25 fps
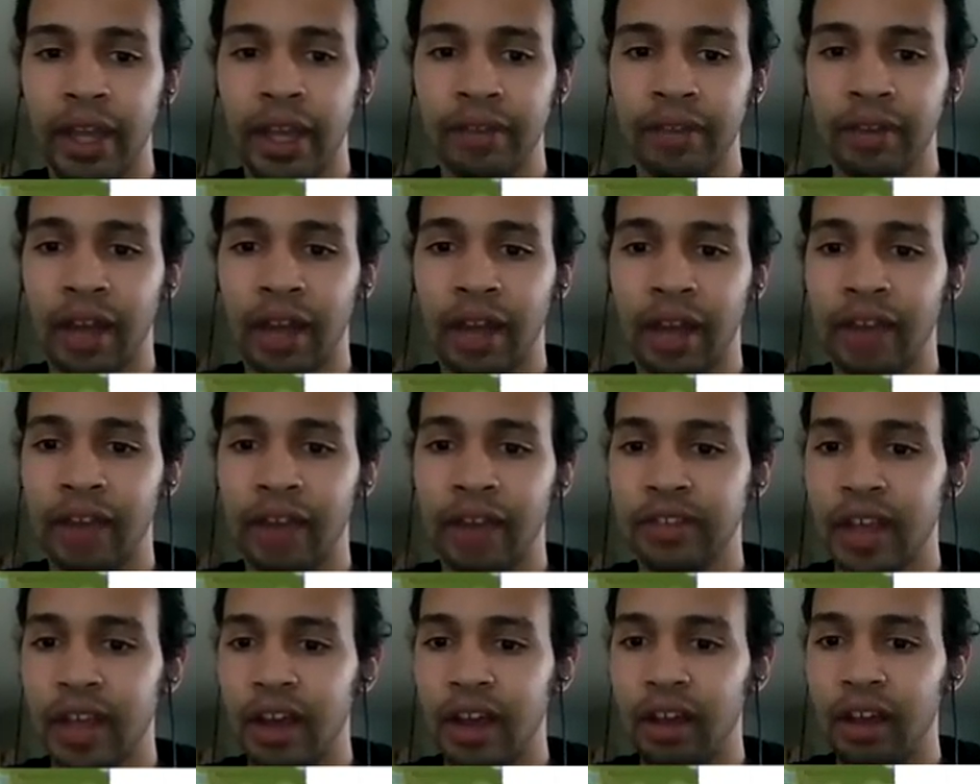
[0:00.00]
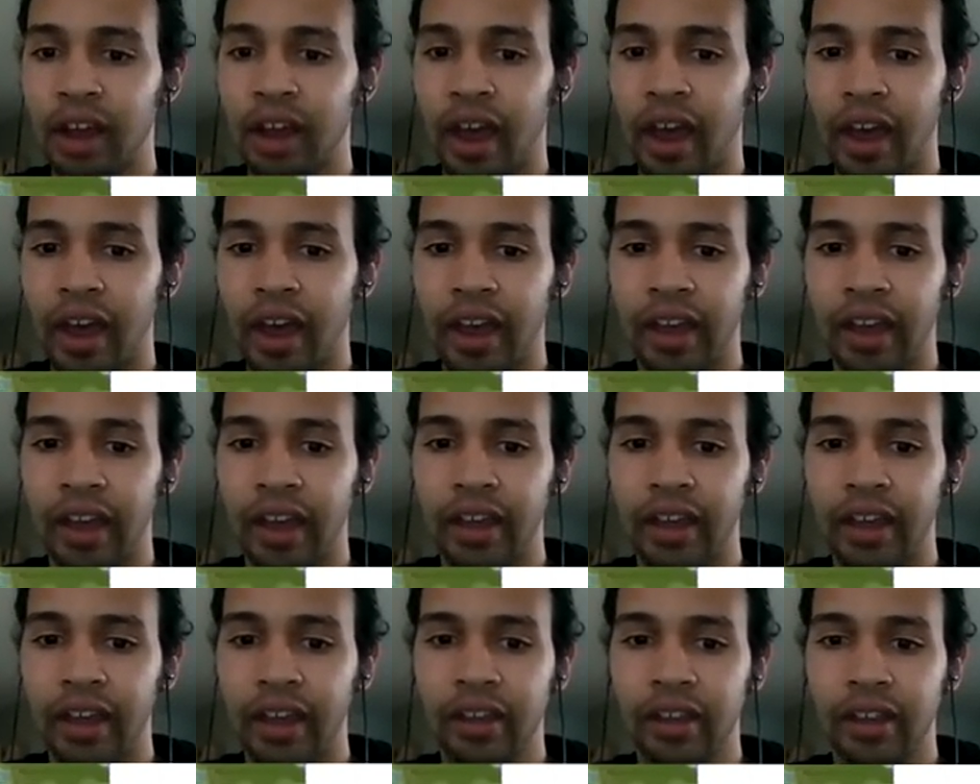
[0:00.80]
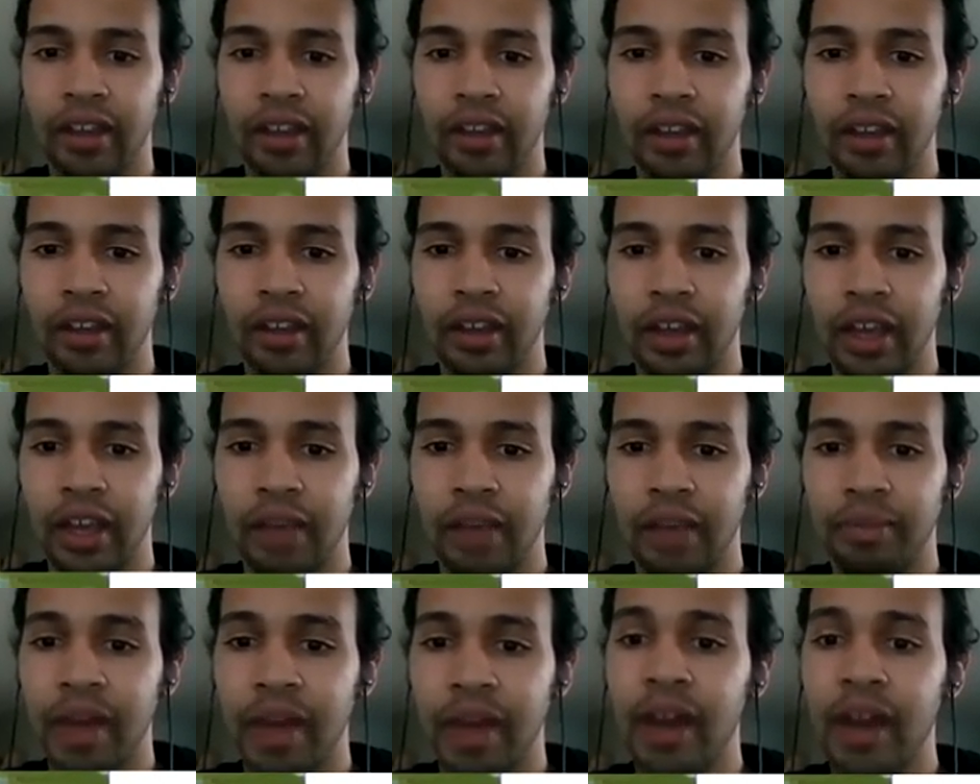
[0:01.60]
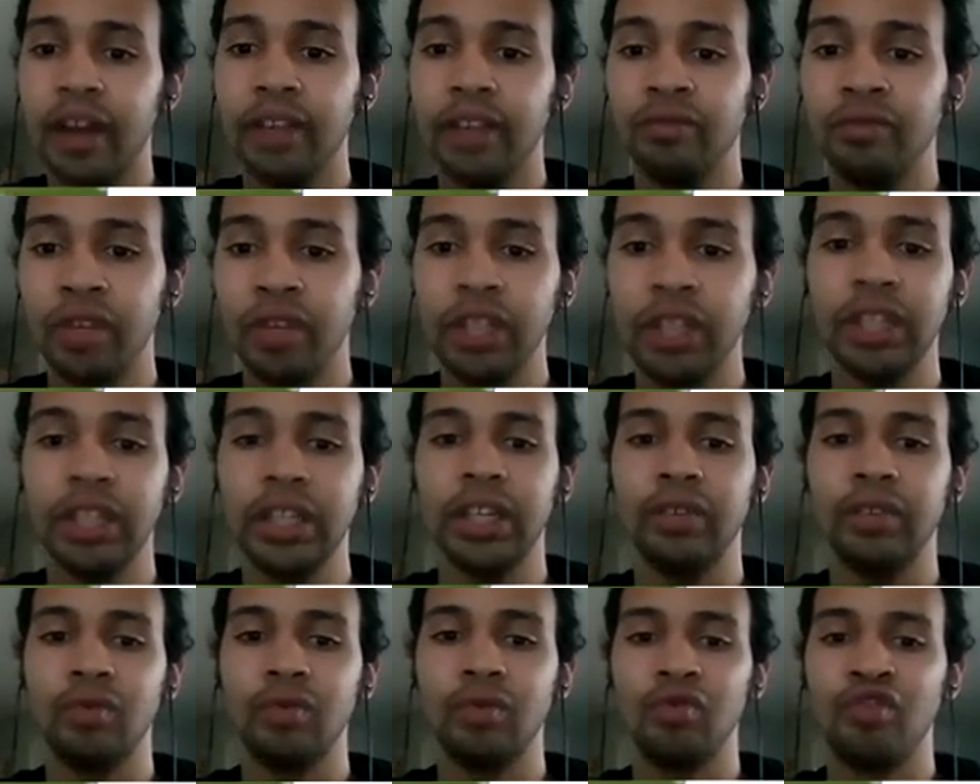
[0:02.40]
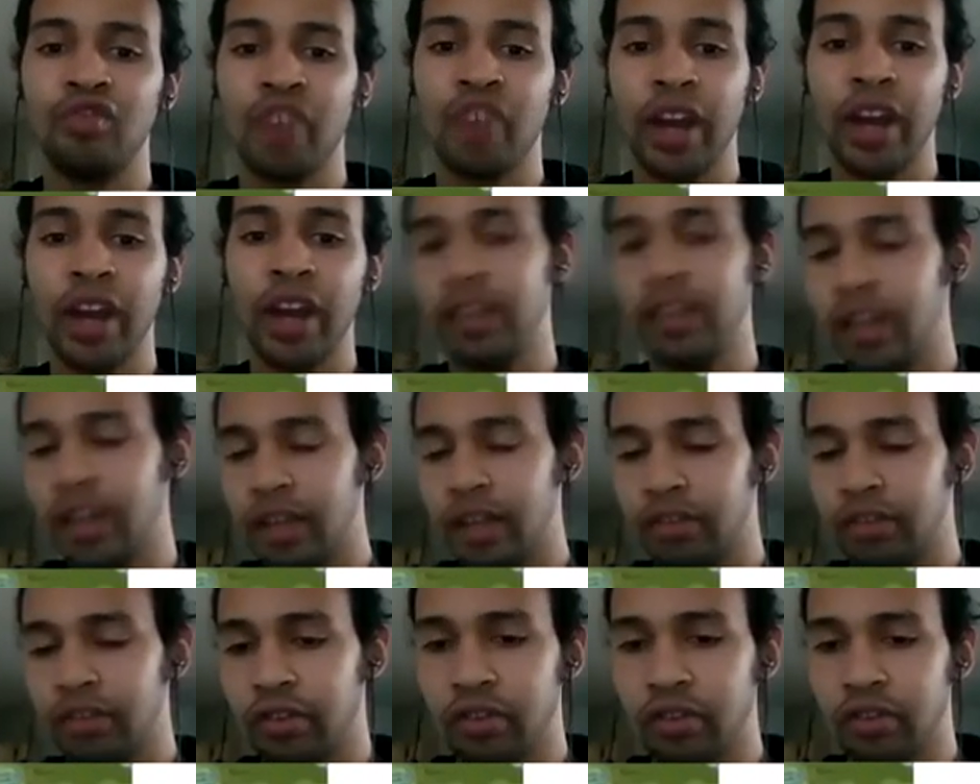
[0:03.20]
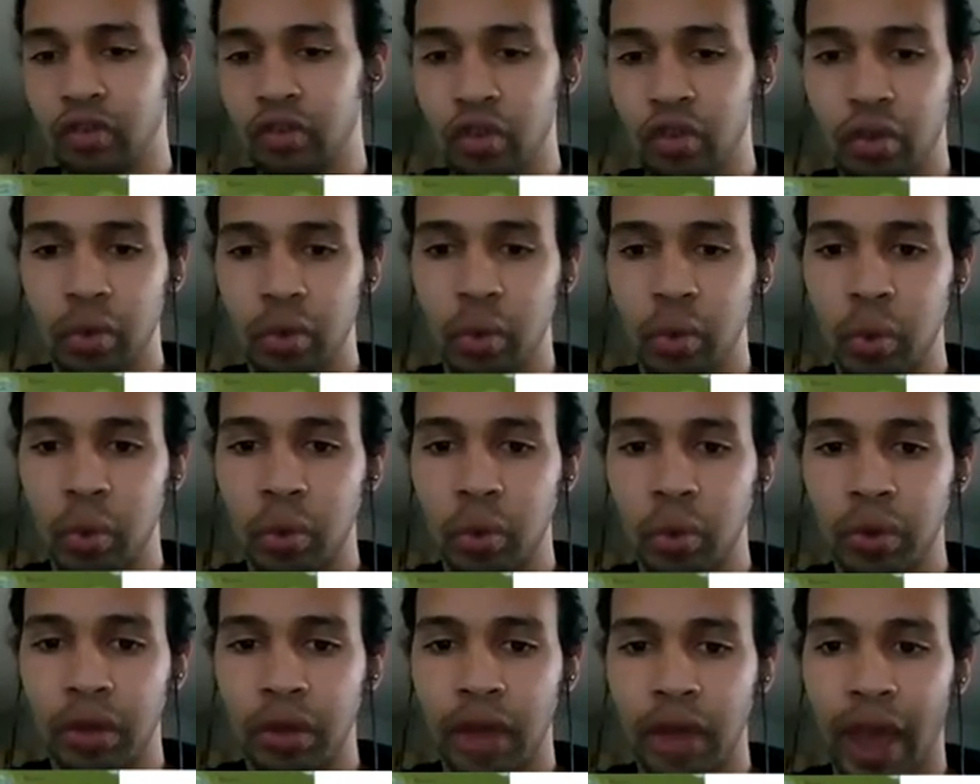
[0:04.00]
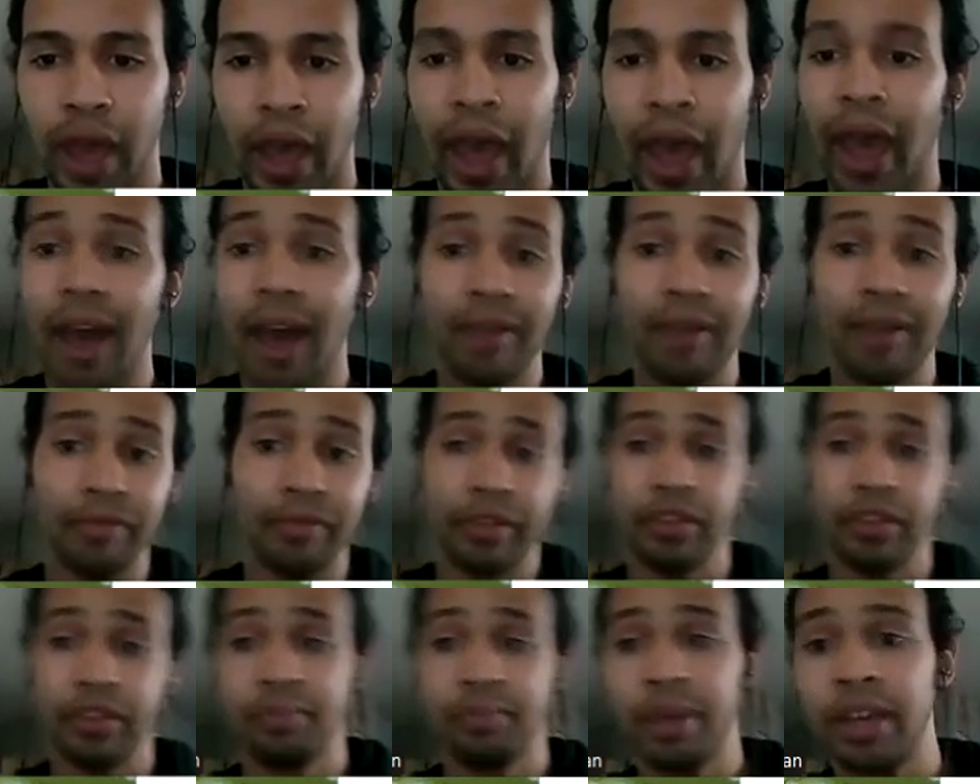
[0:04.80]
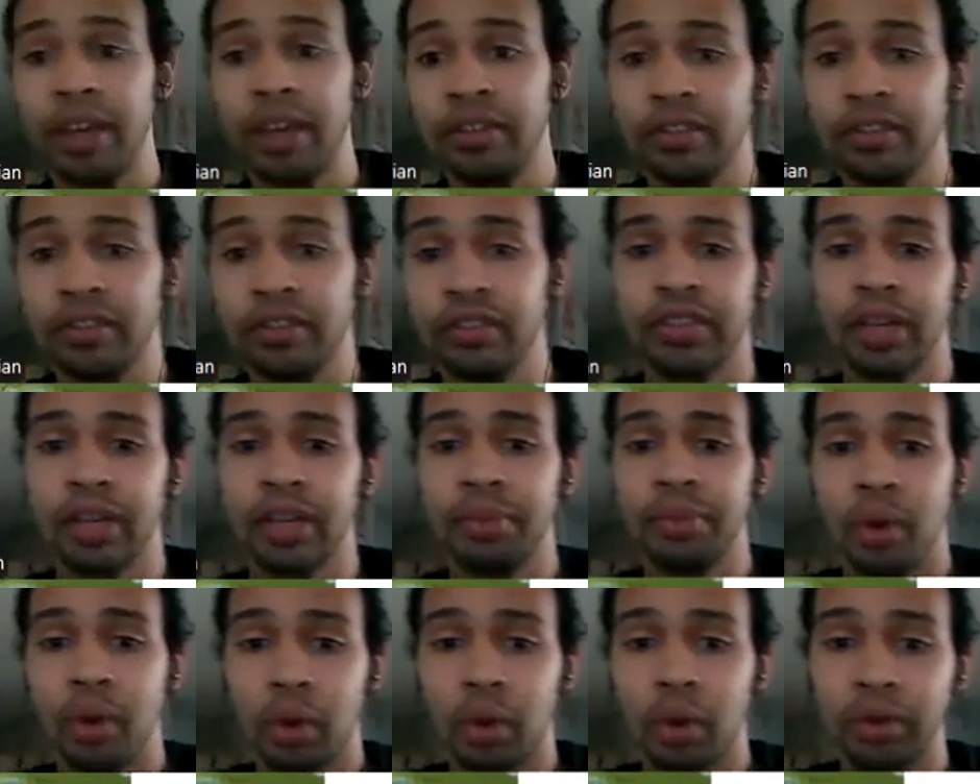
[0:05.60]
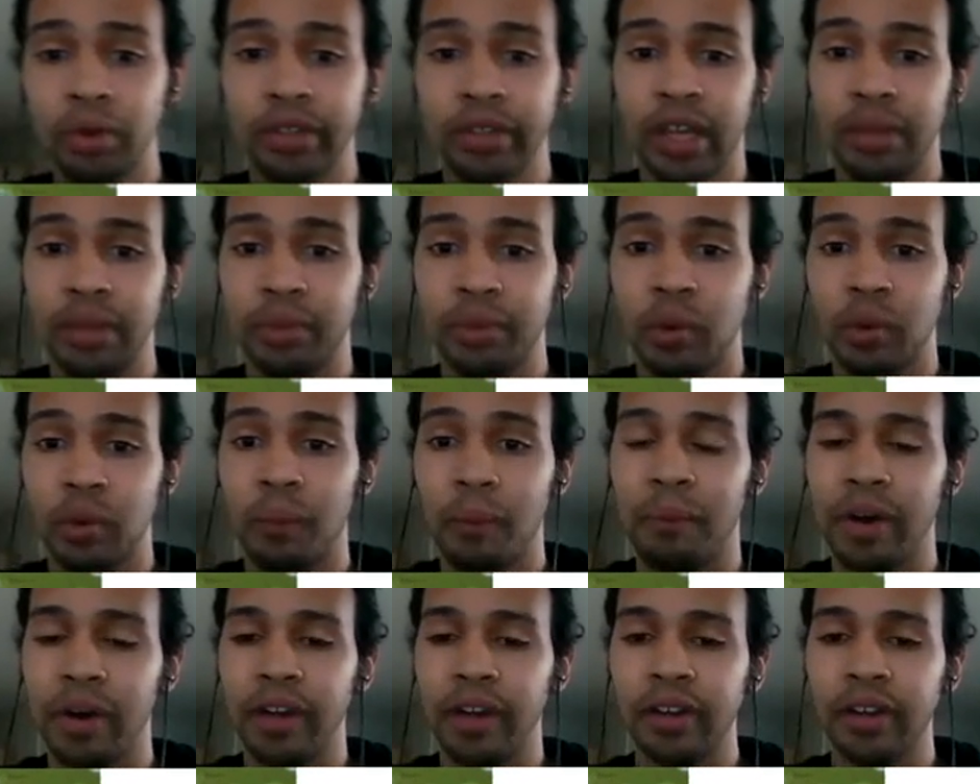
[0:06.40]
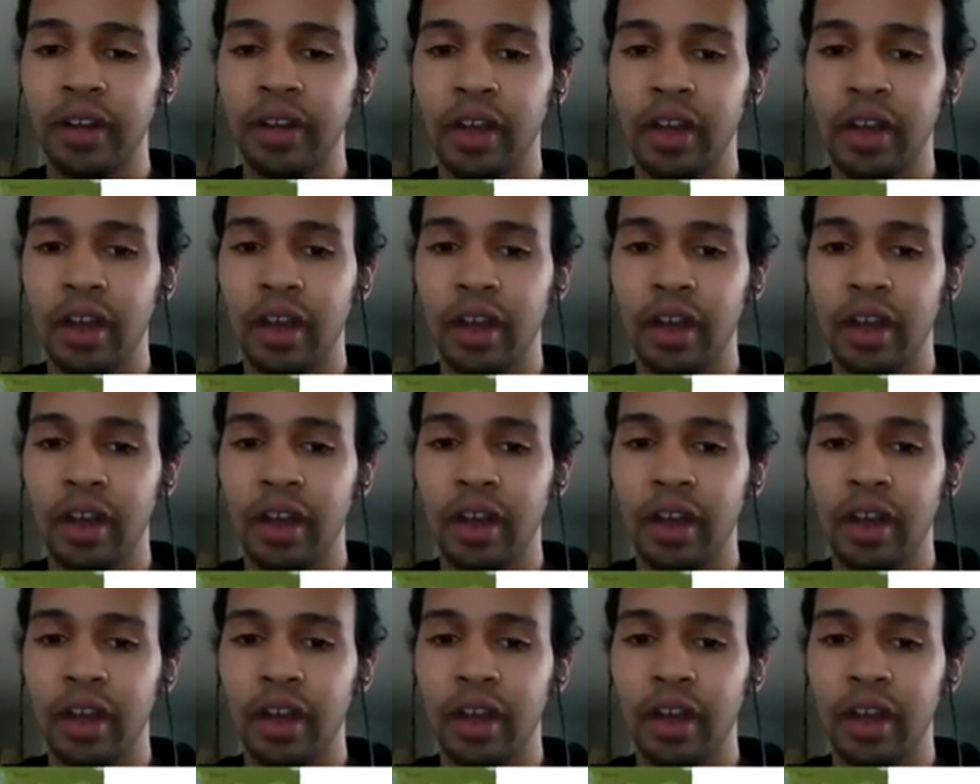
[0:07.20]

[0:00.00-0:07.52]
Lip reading: given lifestyle, I am not really ready yet to have the space to set up a whole table, but